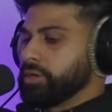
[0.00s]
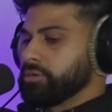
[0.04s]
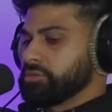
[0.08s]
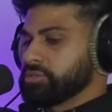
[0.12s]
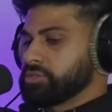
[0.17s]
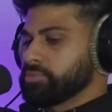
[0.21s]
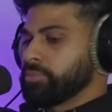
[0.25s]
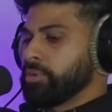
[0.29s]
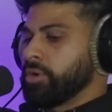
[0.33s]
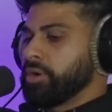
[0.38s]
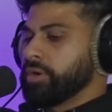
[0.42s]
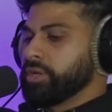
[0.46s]
and
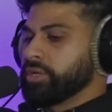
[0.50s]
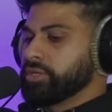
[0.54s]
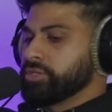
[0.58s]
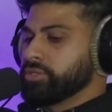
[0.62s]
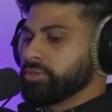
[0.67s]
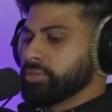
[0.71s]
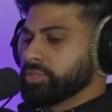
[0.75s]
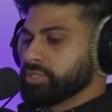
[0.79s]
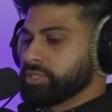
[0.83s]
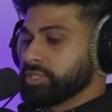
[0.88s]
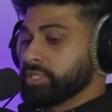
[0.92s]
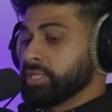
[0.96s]
responding
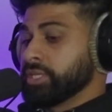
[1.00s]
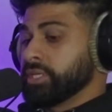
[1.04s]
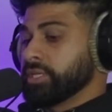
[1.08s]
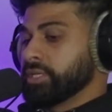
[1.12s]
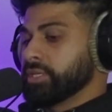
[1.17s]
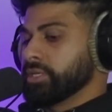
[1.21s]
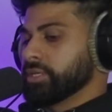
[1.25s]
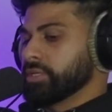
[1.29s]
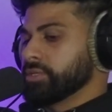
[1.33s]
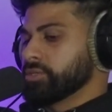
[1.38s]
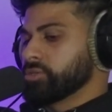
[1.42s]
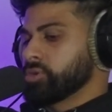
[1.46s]
to a
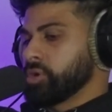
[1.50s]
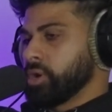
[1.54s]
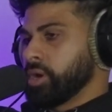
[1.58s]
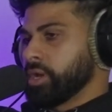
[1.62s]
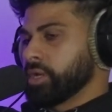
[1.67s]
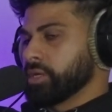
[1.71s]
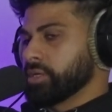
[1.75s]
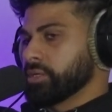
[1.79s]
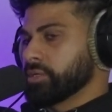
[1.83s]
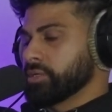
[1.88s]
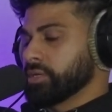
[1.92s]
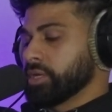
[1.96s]
scene and
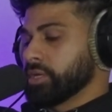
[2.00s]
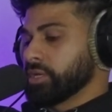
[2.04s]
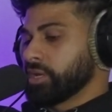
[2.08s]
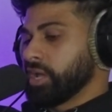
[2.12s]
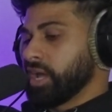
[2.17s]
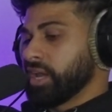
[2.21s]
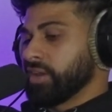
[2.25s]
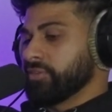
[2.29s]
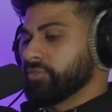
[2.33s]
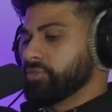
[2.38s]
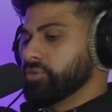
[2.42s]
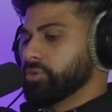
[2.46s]
trying and
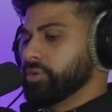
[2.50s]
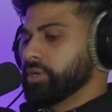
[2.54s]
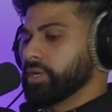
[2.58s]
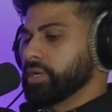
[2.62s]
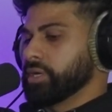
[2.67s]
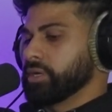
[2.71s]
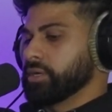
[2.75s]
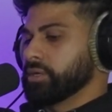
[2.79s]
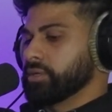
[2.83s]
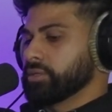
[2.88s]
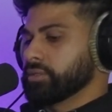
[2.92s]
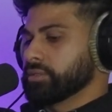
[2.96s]
kind of
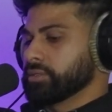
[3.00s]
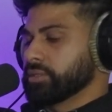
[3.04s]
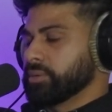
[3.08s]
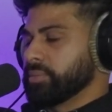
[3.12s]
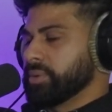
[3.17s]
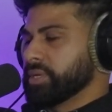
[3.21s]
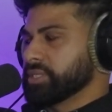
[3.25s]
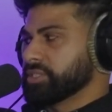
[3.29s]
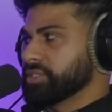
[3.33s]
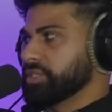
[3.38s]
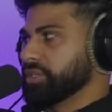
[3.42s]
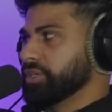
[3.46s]
doing the
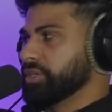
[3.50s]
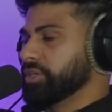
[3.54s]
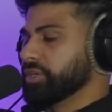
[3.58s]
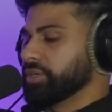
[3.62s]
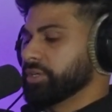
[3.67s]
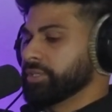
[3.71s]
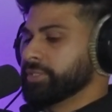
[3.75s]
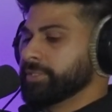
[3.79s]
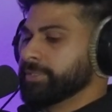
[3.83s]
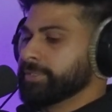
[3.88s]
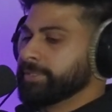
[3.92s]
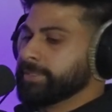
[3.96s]
best he
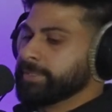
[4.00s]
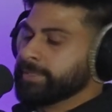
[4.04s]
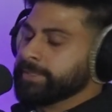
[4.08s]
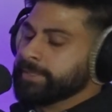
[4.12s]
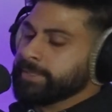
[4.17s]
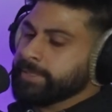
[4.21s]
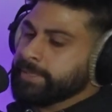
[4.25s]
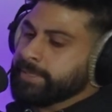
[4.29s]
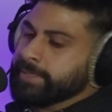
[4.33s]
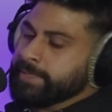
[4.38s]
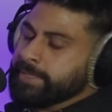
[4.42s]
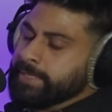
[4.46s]
could.
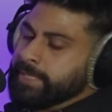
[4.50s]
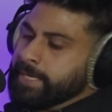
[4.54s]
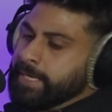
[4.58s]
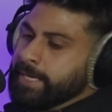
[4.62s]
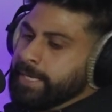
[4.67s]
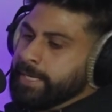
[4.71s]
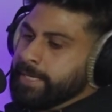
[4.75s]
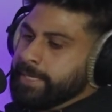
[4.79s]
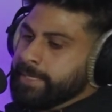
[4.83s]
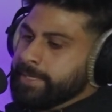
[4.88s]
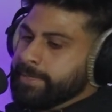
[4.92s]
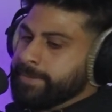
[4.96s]

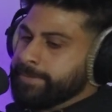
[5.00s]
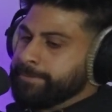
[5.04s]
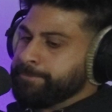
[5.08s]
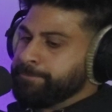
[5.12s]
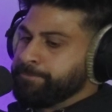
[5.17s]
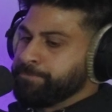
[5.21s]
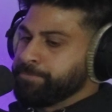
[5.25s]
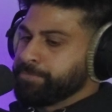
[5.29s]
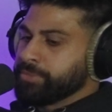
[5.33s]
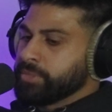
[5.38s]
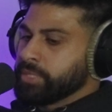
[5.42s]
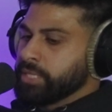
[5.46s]

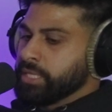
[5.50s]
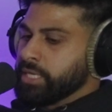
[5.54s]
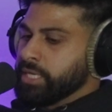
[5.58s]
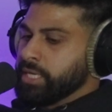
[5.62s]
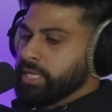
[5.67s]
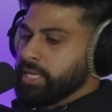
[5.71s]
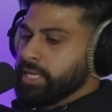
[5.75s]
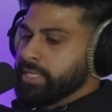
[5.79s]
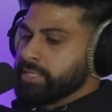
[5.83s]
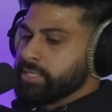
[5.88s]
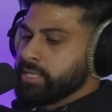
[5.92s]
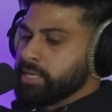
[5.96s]
And
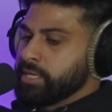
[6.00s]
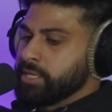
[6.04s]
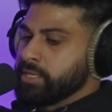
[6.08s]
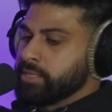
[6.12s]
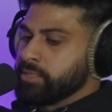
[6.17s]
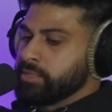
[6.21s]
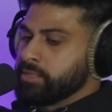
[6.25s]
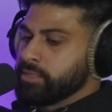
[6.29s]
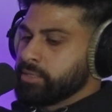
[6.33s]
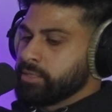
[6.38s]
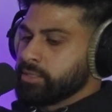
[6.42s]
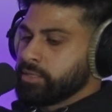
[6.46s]

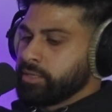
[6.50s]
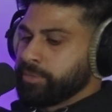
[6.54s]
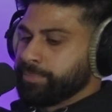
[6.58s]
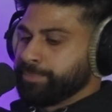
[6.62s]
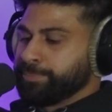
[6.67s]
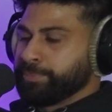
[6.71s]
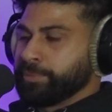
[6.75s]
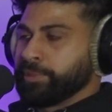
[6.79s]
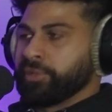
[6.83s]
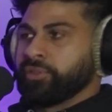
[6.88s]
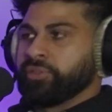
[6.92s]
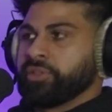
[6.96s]
then
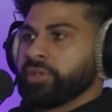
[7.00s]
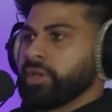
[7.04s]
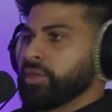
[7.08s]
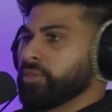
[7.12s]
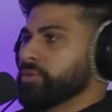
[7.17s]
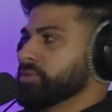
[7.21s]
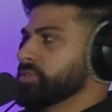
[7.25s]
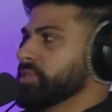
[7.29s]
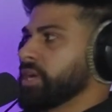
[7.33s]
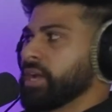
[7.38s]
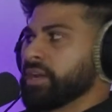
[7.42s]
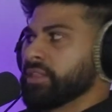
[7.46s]
completely
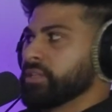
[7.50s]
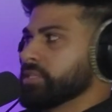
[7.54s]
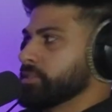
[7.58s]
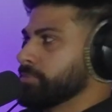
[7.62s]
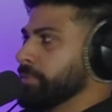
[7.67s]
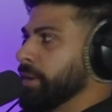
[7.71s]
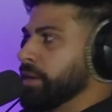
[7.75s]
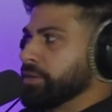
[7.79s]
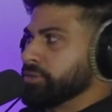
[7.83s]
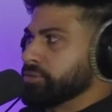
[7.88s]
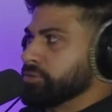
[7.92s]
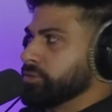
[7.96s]
other side of the
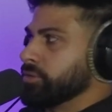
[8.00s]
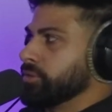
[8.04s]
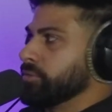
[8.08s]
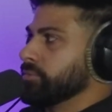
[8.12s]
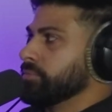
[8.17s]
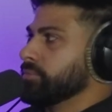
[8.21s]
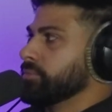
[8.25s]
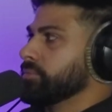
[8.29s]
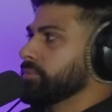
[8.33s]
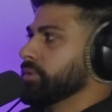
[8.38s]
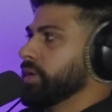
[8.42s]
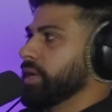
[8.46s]

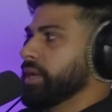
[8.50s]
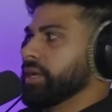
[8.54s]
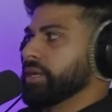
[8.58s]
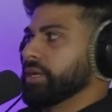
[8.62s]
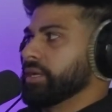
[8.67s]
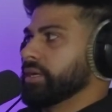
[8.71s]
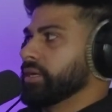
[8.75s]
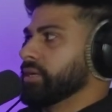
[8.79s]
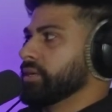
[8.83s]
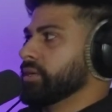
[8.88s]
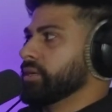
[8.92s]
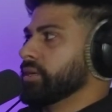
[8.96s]
spectrum,
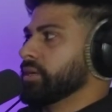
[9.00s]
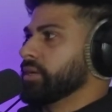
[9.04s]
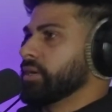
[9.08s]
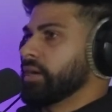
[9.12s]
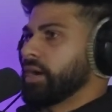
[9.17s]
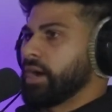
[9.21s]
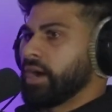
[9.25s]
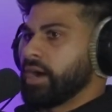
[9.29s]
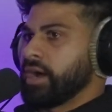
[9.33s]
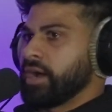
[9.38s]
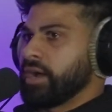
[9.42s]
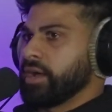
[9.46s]

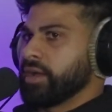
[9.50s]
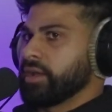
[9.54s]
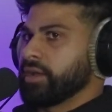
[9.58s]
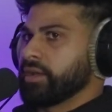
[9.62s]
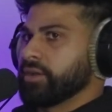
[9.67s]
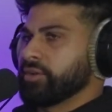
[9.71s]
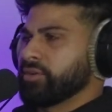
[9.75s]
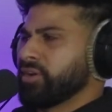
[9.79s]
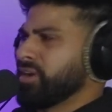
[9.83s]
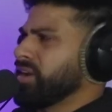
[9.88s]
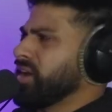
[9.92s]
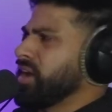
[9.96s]

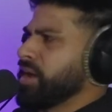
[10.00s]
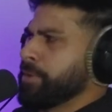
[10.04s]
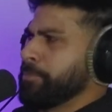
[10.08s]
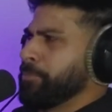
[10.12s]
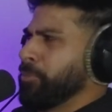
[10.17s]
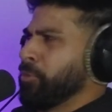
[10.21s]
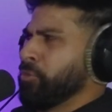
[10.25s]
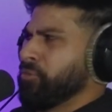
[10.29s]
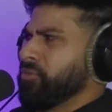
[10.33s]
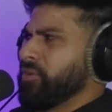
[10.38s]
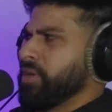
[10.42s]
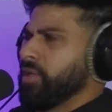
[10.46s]
not a high
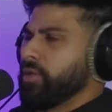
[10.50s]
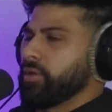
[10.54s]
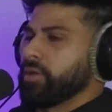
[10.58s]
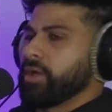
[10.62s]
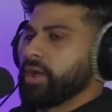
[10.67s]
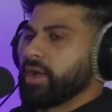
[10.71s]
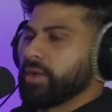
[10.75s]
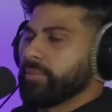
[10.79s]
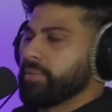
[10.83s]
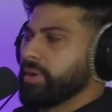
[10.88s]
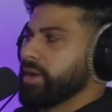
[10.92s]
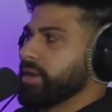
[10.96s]
profile
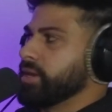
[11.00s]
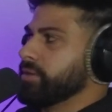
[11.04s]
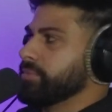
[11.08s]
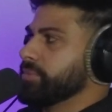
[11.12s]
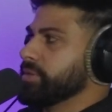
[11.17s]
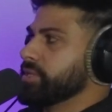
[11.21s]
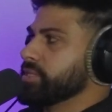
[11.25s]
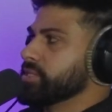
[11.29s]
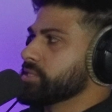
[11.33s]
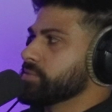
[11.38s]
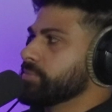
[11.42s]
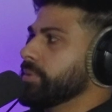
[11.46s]
guy by any
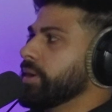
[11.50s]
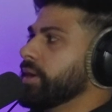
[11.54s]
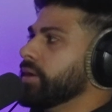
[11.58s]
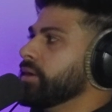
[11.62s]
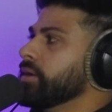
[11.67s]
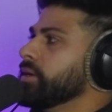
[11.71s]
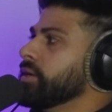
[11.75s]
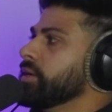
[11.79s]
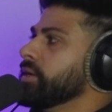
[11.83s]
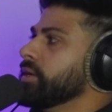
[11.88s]
means, but